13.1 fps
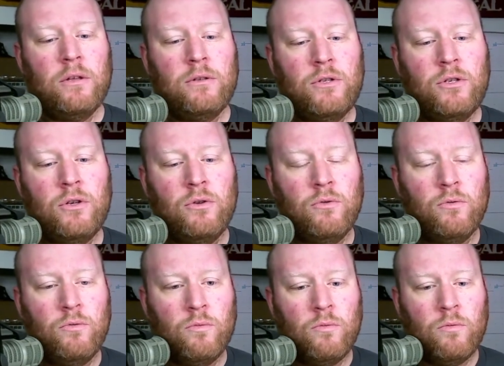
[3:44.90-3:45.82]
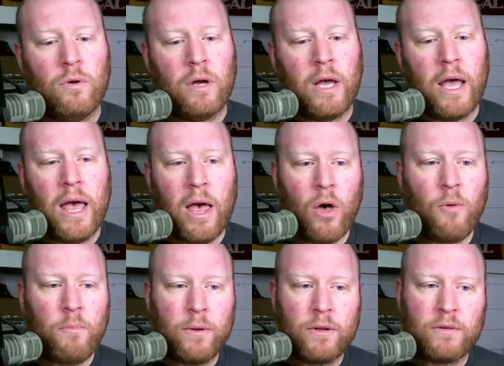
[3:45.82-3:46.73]
to
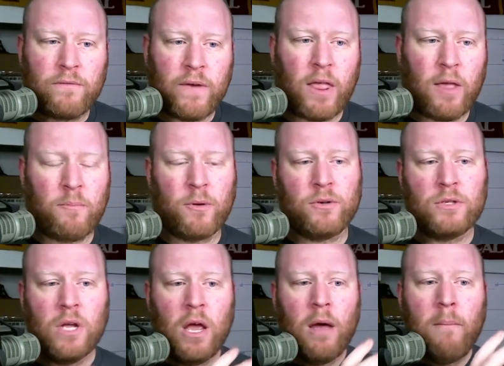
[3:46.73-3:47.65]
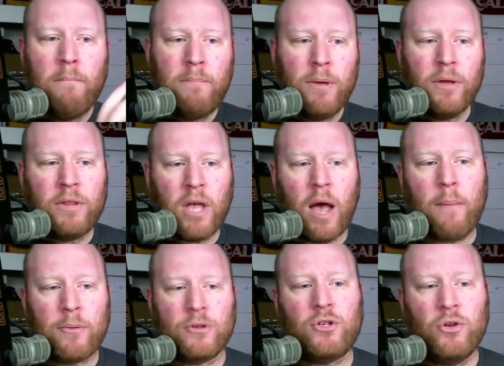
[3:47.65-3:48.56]
help developers build the
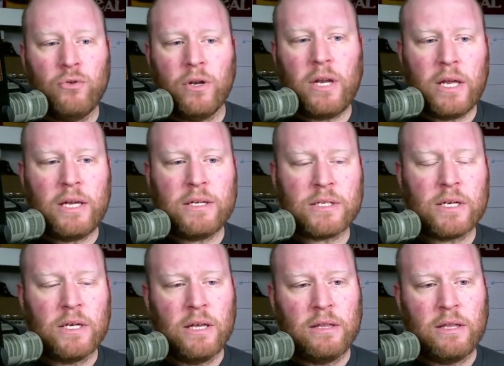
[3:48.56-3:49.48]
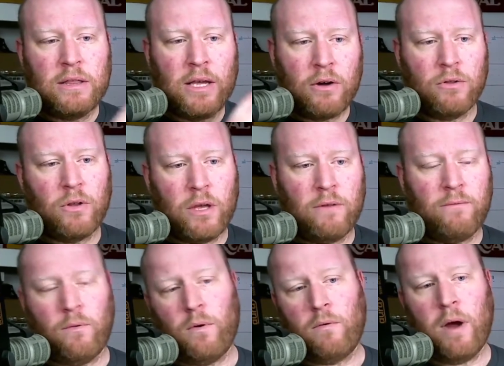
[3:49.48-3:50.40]
opportunities that they are looking
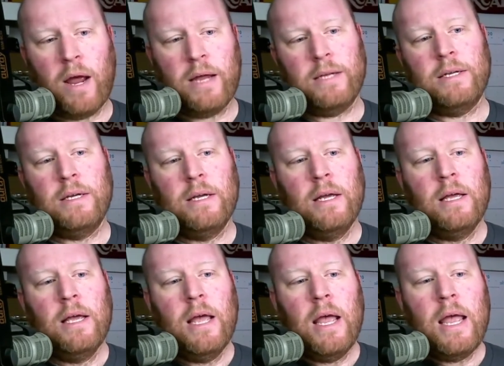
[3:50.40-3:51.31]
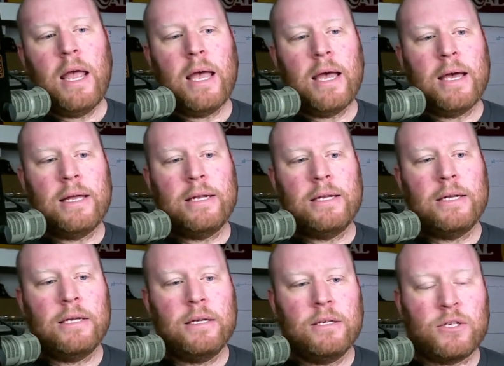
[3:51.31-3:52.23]
for, right?
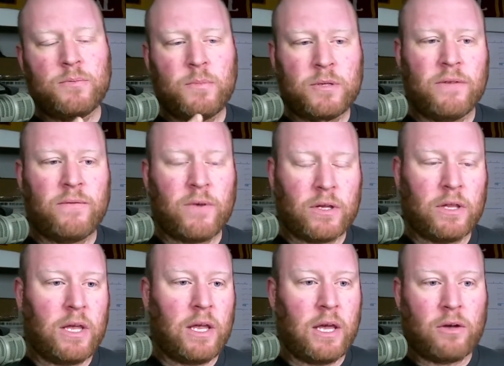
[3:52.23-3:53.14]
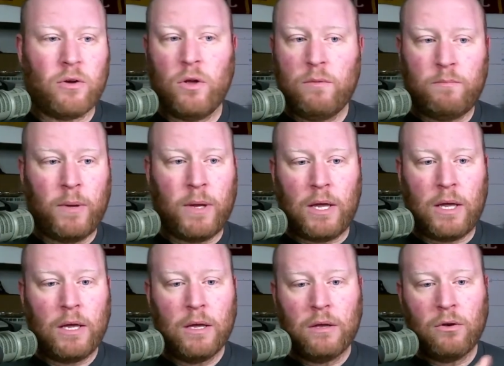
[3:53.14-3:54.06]
And specifically, it could
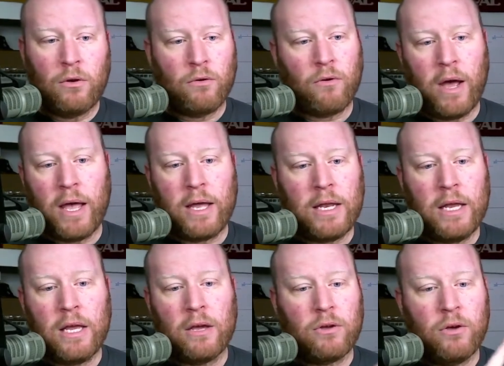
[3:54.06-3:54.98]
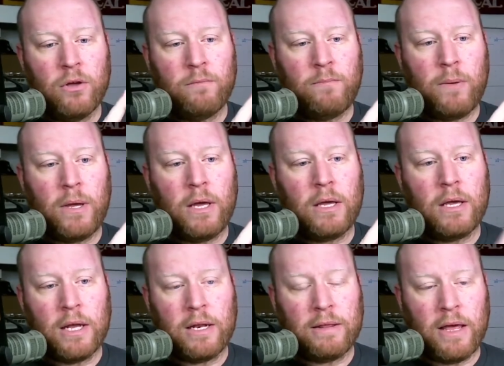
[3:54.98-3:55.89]
be notoriety. It could be
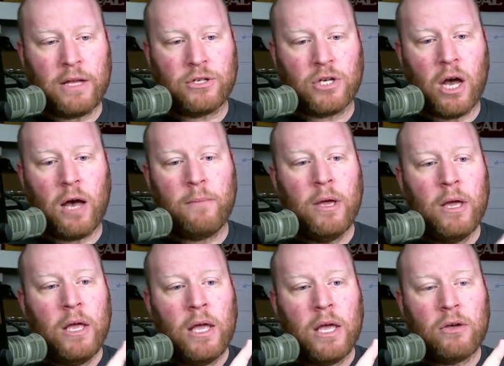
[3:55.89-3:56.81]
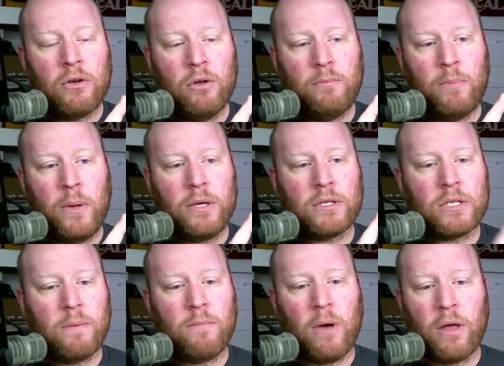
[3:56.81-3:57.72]
getting that job. It could be
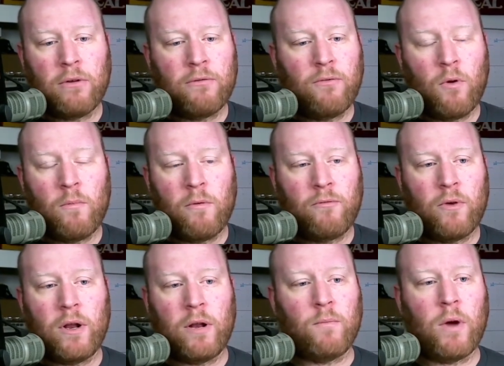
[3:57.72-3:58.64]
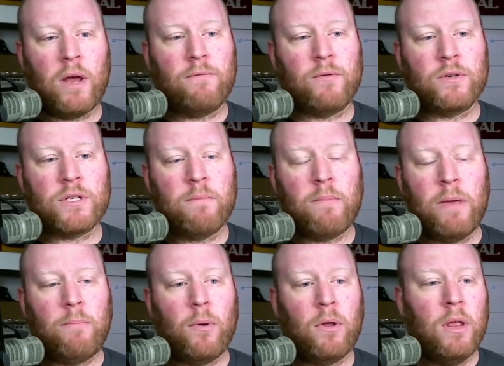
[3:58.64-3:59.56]
some other form of freedom, right? For some
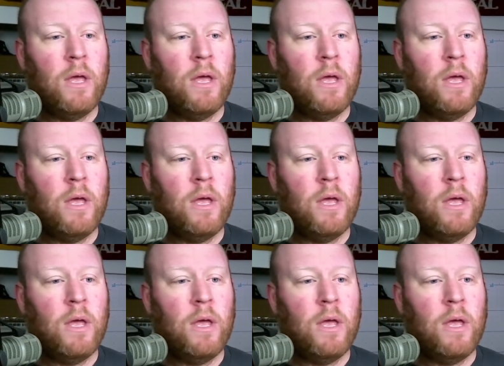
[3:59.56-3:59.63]
people,